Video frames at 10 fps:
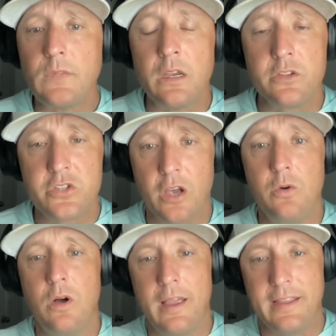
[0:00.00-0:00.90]

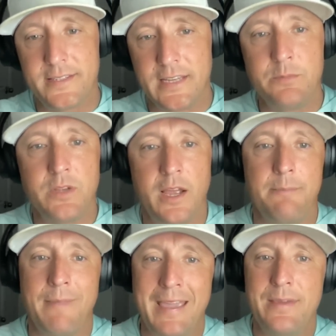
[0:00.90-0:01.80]
So it seems like
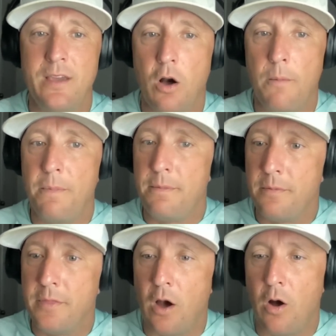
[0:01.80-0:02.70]
maybe
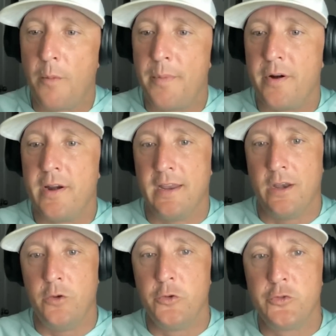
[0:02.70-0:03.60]
the Auburn
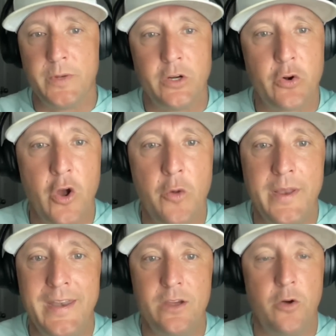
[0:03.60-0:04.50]
and Usman Chroma
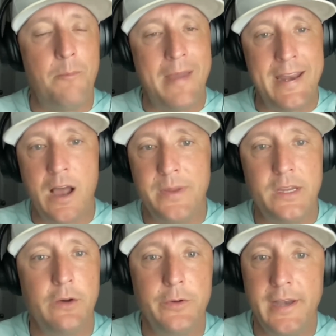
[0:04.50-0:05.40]
deal may not be
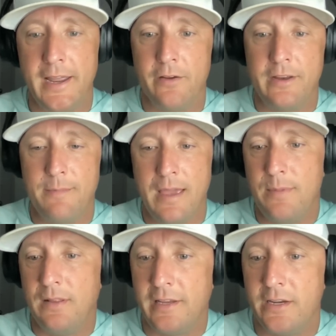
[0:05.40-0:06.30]
going down. He may
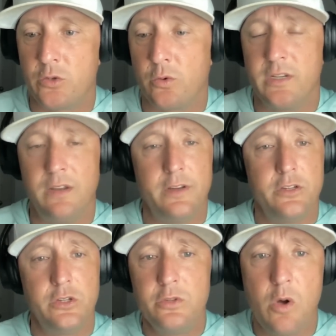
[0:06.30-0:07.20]
be leaning towards
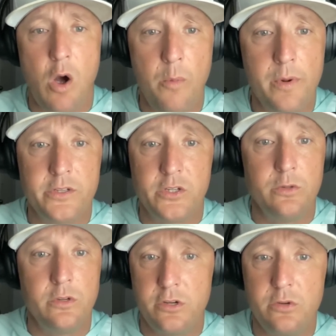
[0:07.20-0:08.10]
FSU. So Auburn's doing
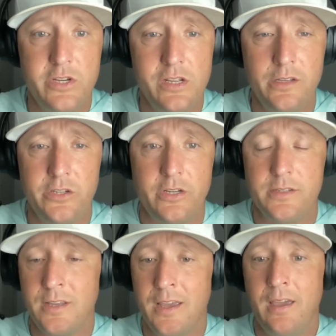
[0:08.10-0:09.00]
their due
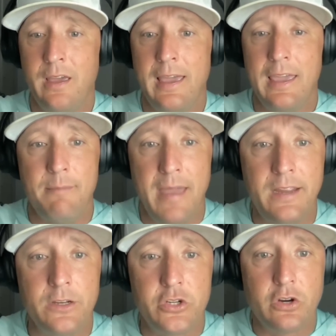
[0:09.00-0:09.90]
diligence in
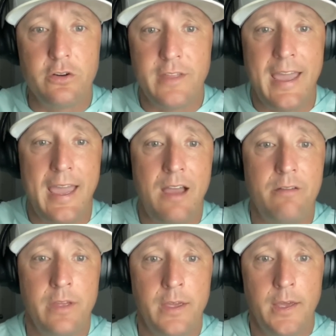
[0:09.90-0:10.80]
making sure they
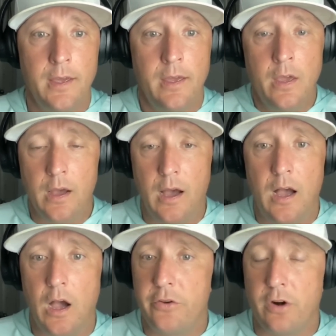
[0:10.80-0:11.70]
have
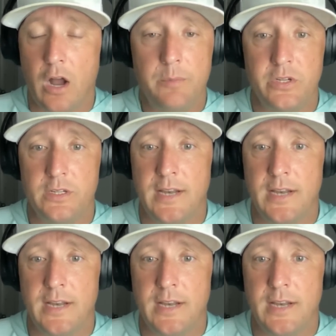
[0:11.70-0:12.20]
other options.